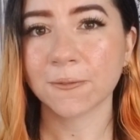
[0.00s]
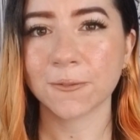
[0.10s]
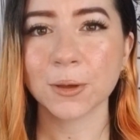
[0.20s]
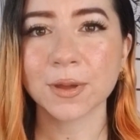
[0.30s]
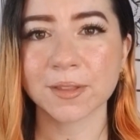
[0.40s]

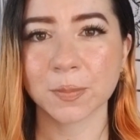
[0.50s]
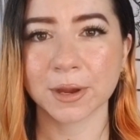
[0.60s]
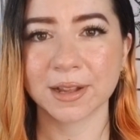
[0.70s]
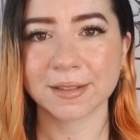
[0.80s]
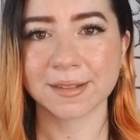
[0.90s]
few
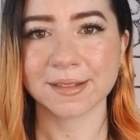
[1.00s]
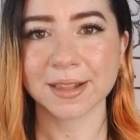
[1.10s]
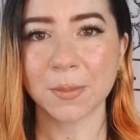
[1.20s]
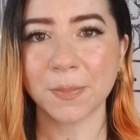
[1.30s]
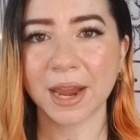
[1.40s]
experiences
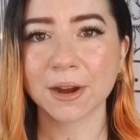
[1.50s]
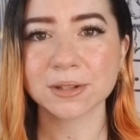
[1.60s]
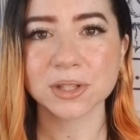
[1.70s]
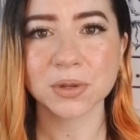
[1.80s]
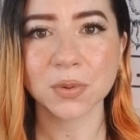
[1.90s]

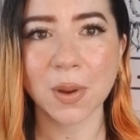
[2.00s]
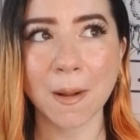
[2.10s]
compared to